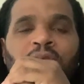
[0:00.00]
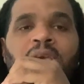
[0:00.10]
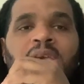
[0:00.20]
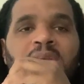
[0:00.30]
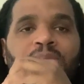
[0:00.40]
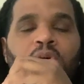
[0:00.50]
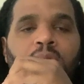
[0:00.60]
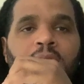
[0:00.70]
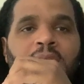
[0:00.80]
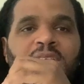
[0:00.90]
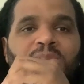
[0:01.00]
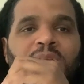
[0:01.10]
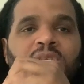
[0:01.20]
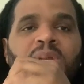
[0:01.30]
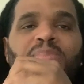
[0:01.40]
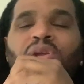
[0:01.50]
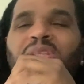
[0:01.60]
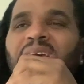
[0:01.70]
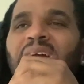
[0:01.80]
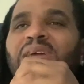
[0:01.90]
to keep down the next man. So the
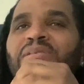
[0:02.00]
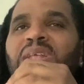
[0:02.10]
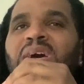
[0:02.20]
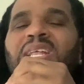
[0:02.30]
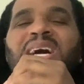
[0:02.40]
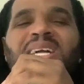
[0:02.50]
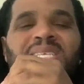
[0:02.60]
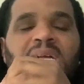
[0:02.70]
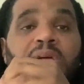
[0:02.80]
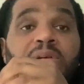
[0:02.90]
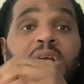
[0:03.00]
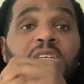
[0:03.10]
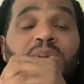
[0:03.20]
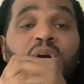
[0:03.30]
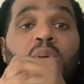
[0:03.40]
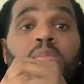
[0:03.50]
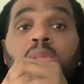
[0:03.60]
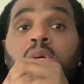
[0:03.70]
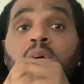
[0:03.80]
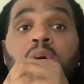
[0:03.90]
political arena and the dance hall arena has become
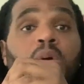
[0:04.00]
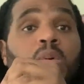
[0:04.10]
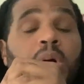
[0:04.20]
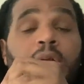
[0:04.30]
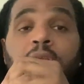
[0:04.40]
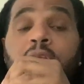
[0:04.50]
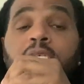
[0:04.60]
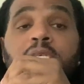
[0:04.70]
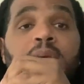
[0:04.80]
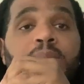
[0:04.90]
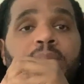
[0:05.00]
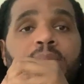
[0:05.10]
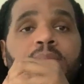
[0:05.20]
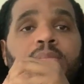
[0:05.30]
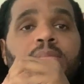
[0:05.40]
one in the same.